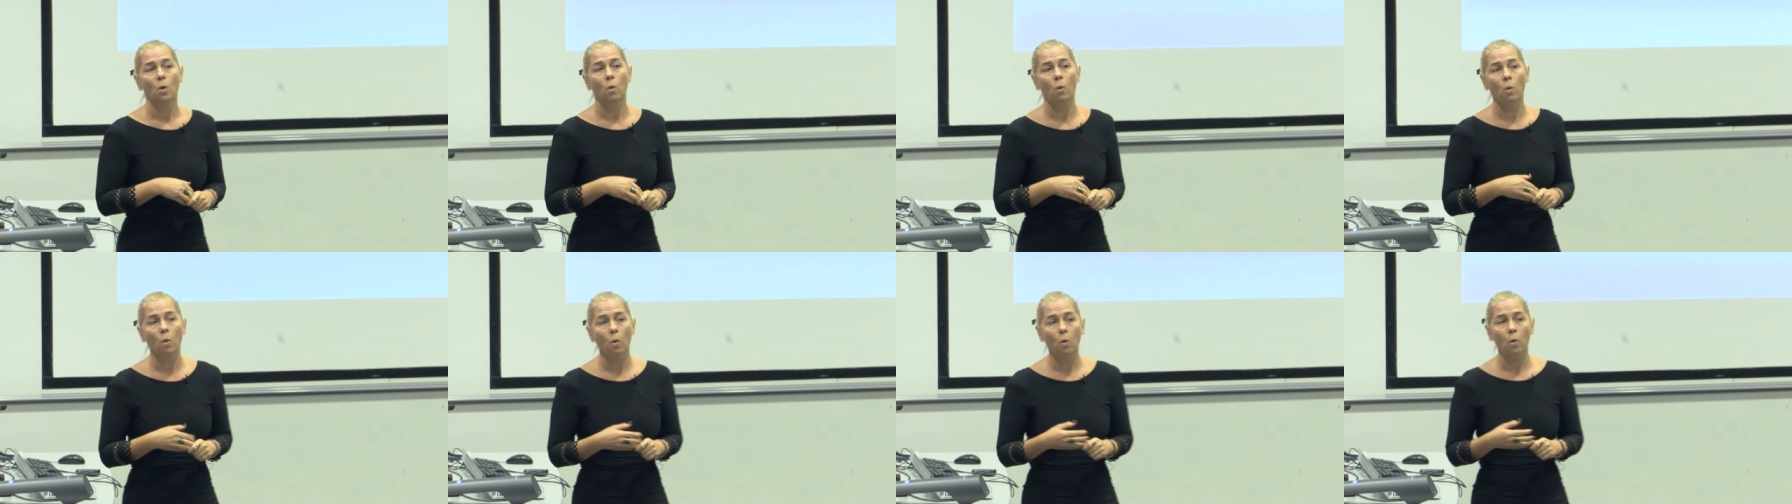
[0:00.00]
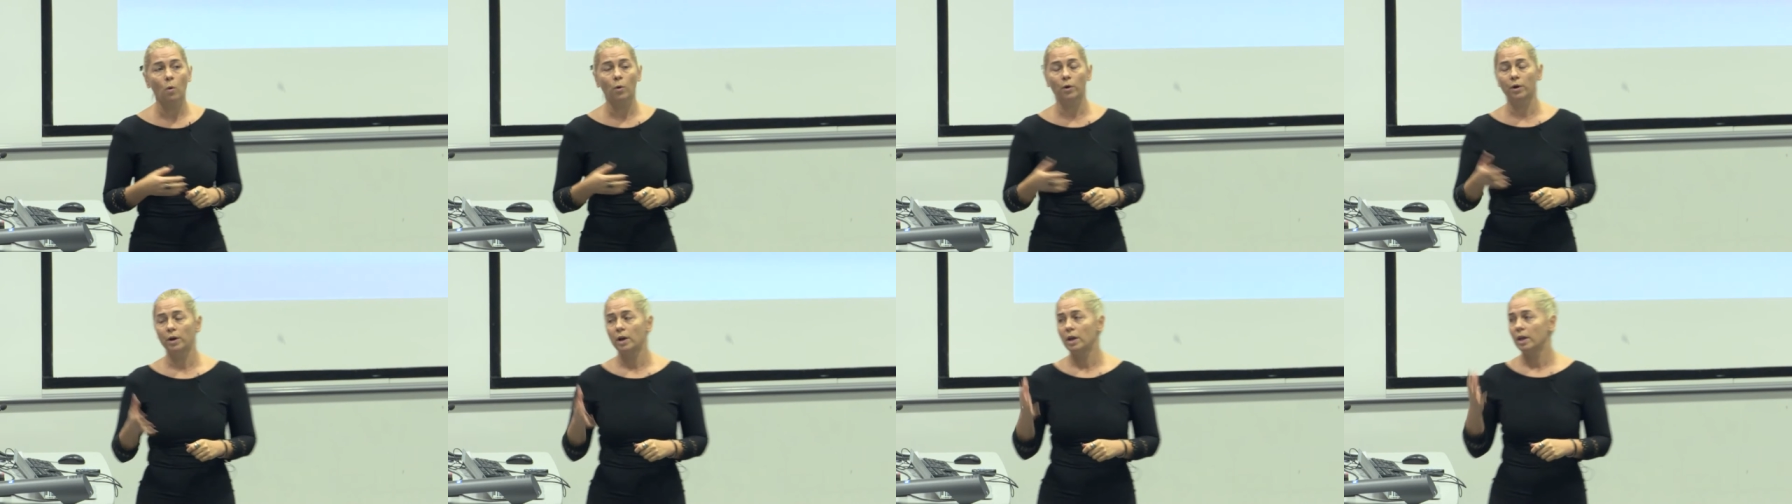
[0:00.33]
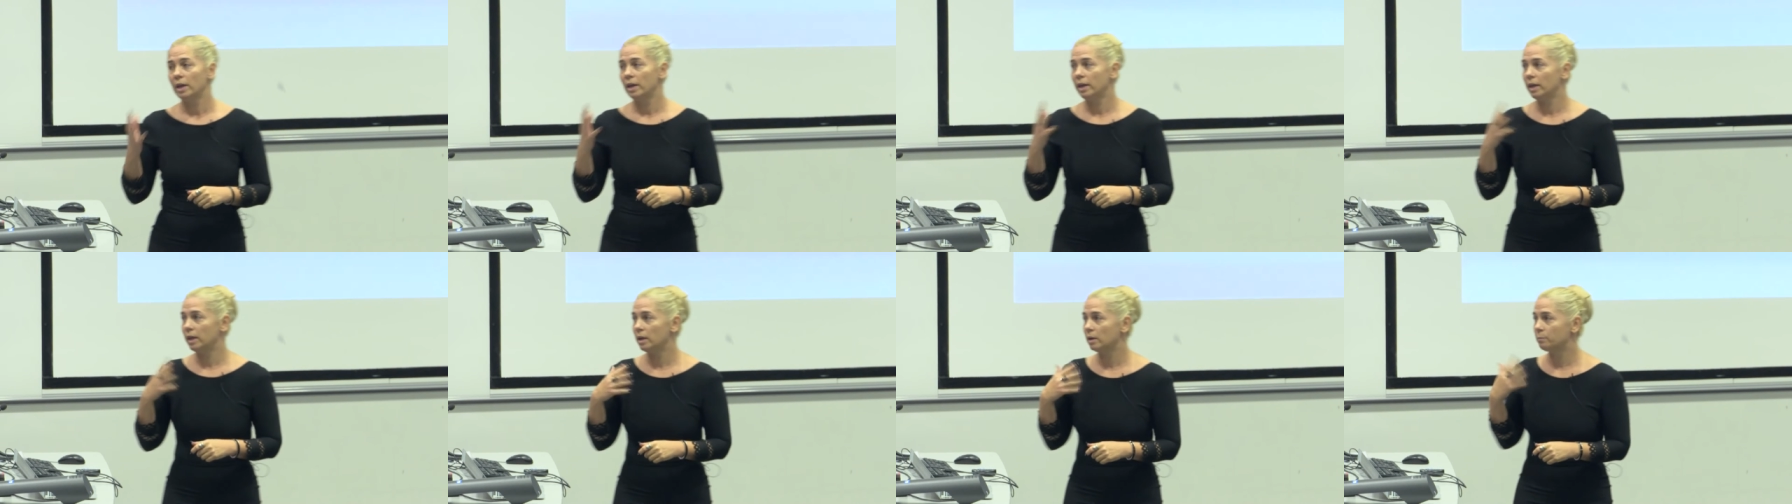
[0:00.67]
or
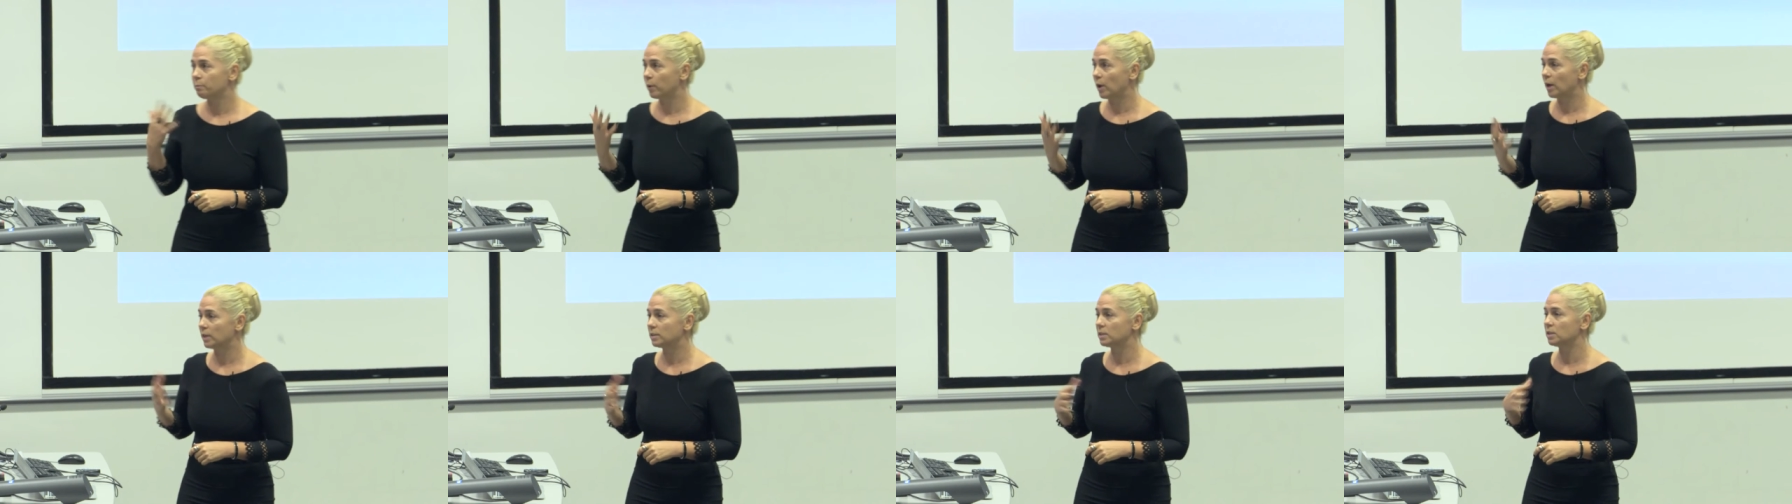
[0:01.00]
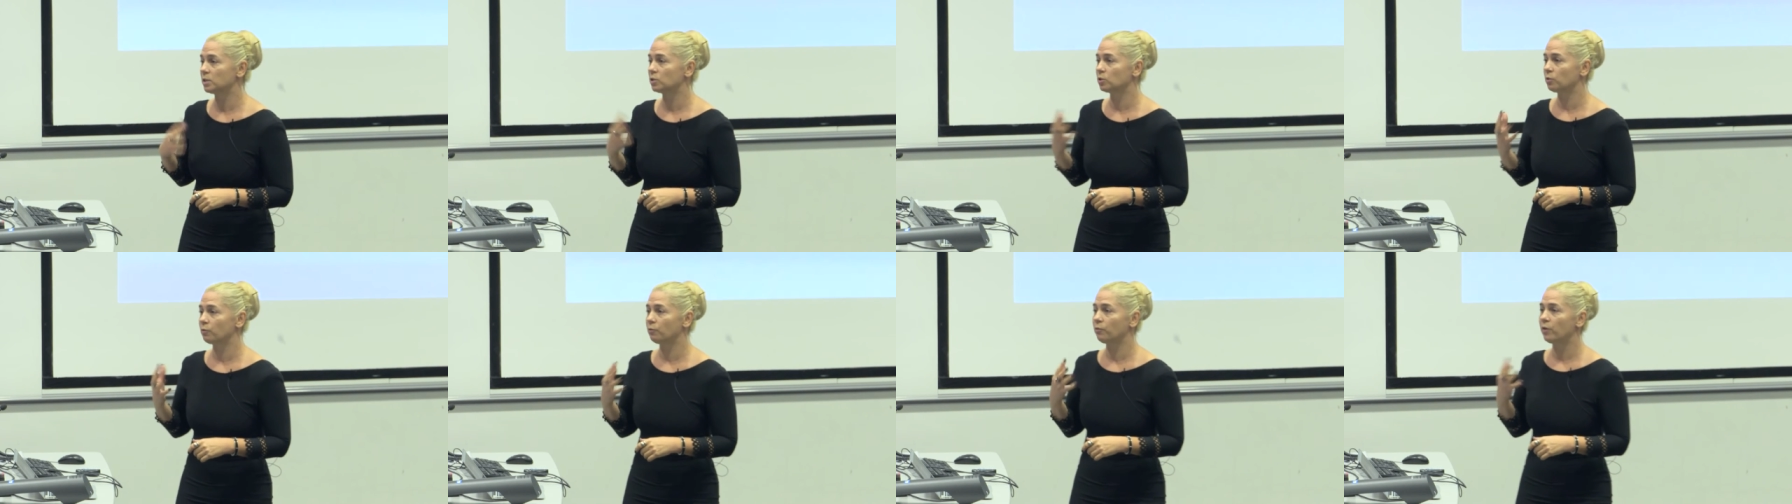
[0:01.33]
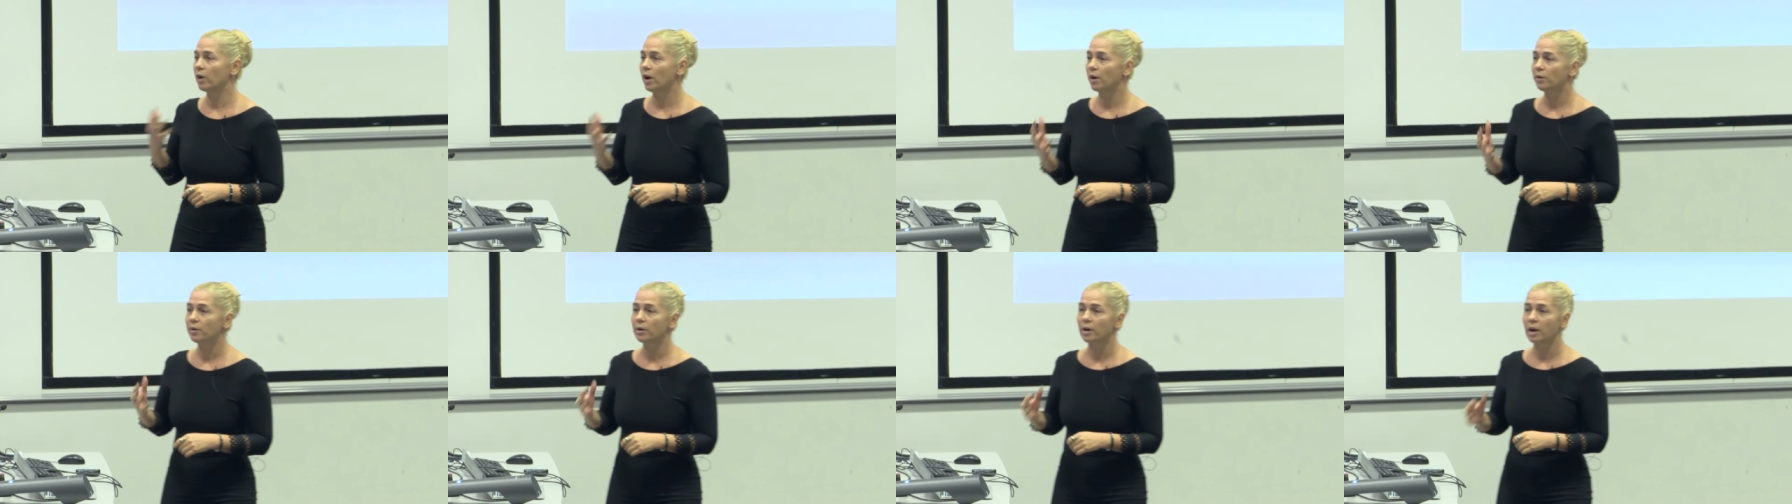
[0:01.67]
in the presence of
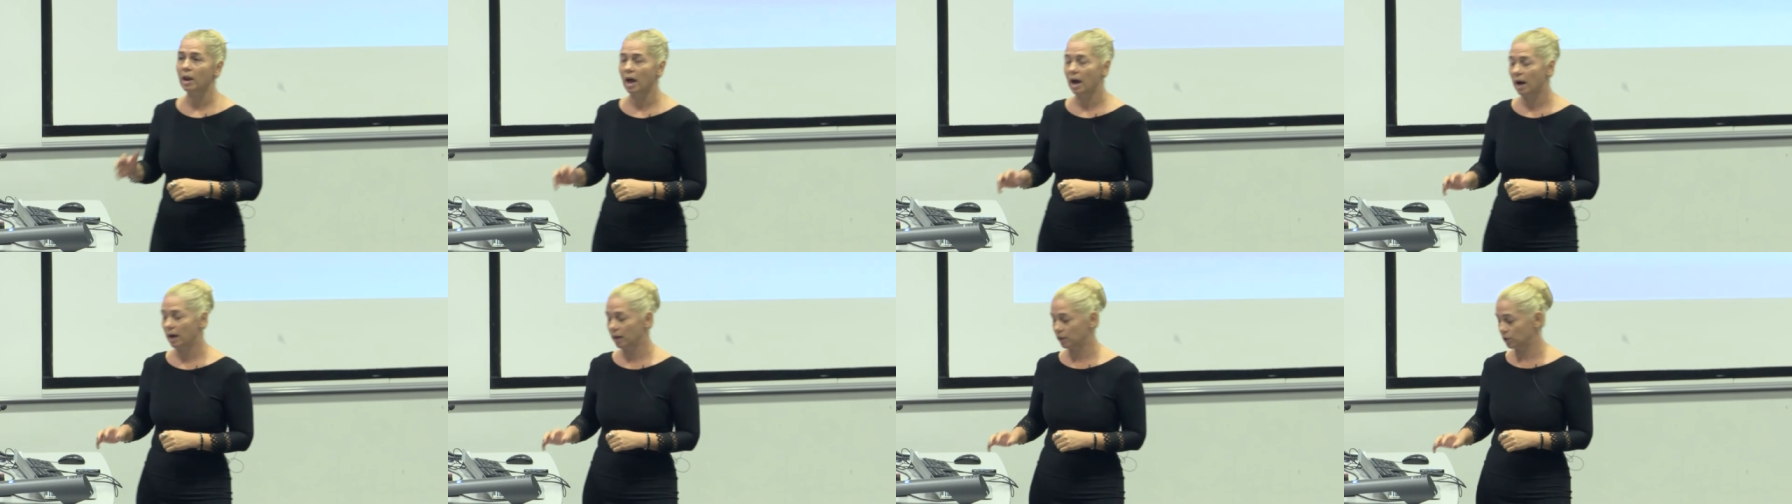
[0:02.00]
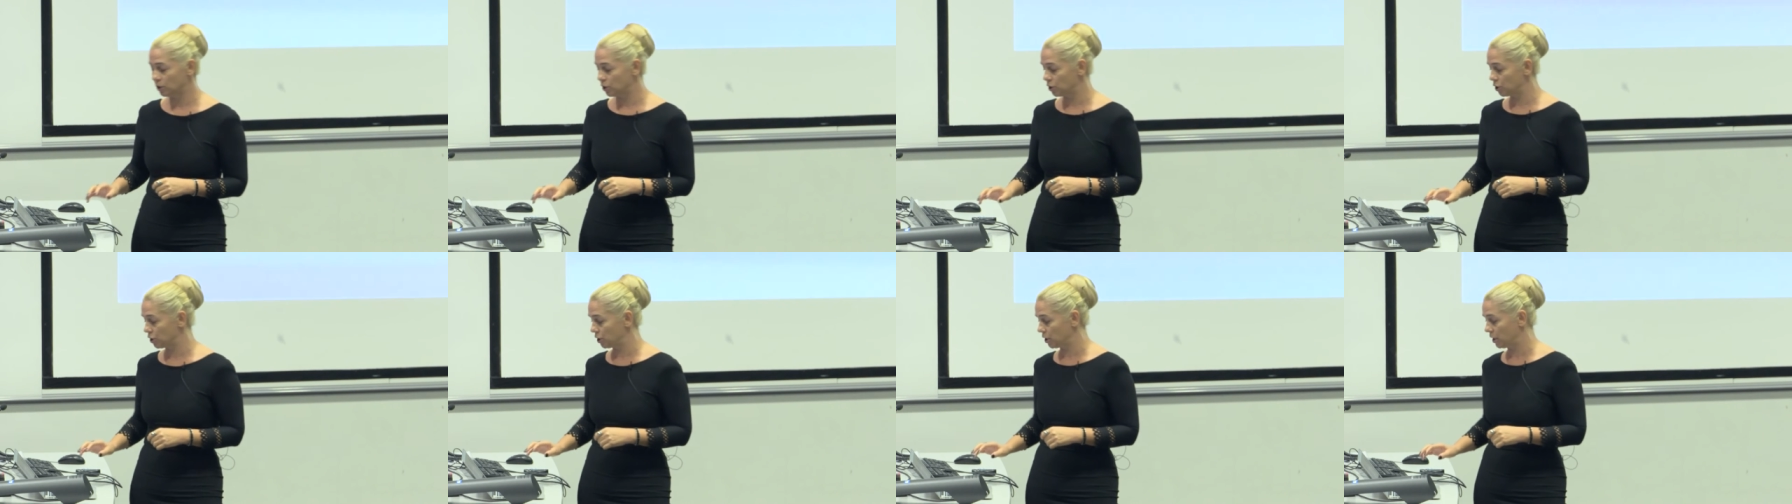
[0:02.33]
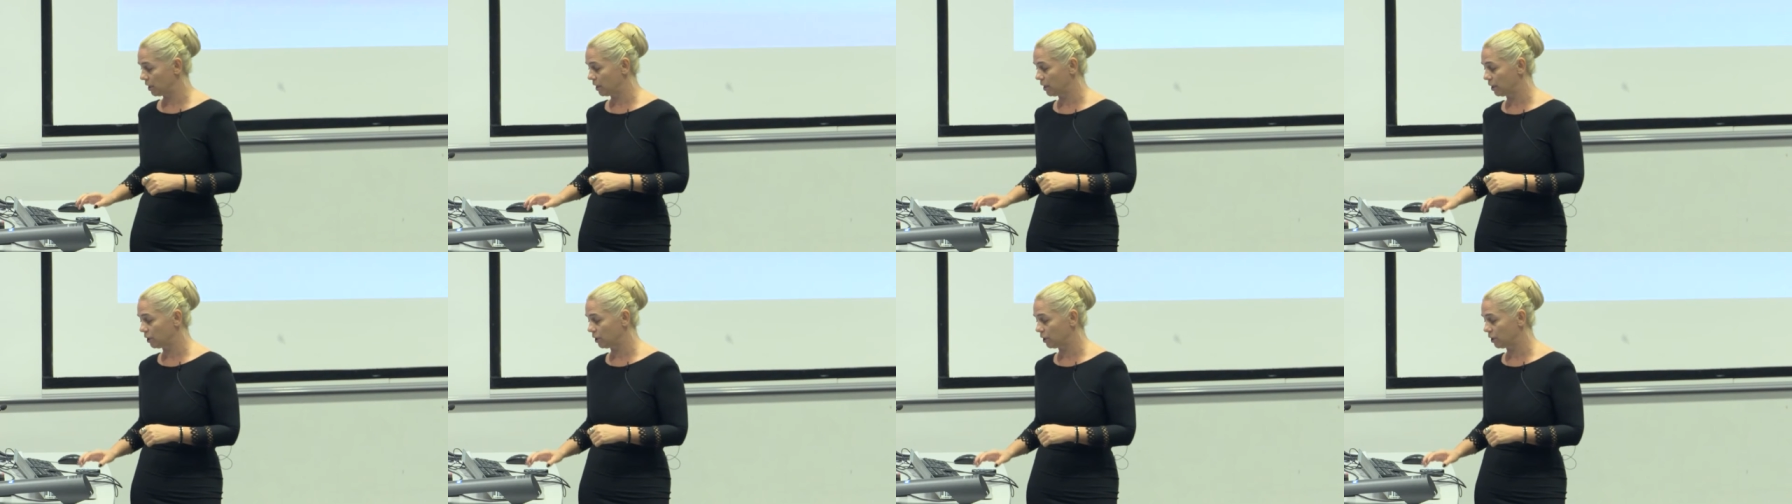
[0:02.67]
very large